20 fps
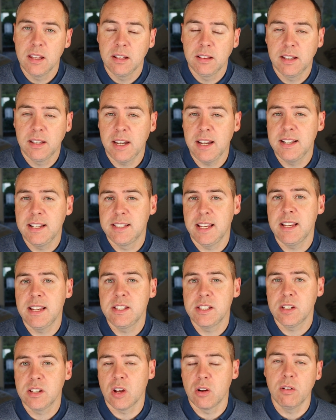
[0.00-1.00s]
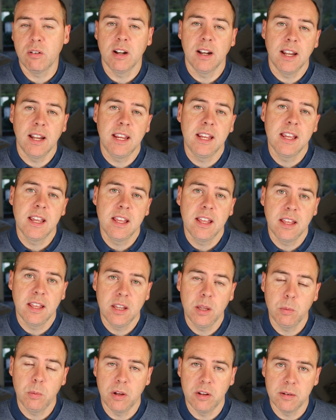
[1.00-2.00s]
that exists currently in
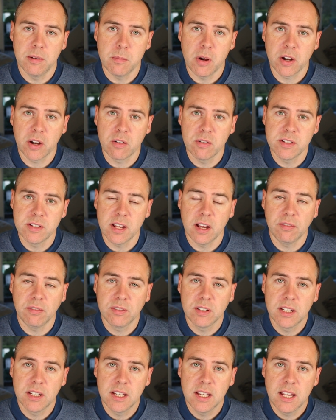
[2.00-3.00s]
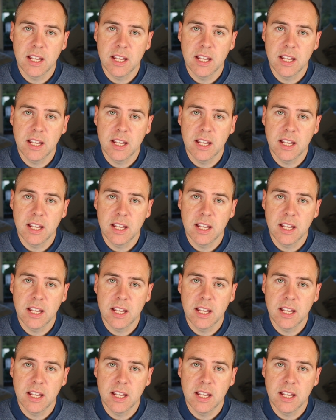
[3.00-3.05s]
the world of Microsoft.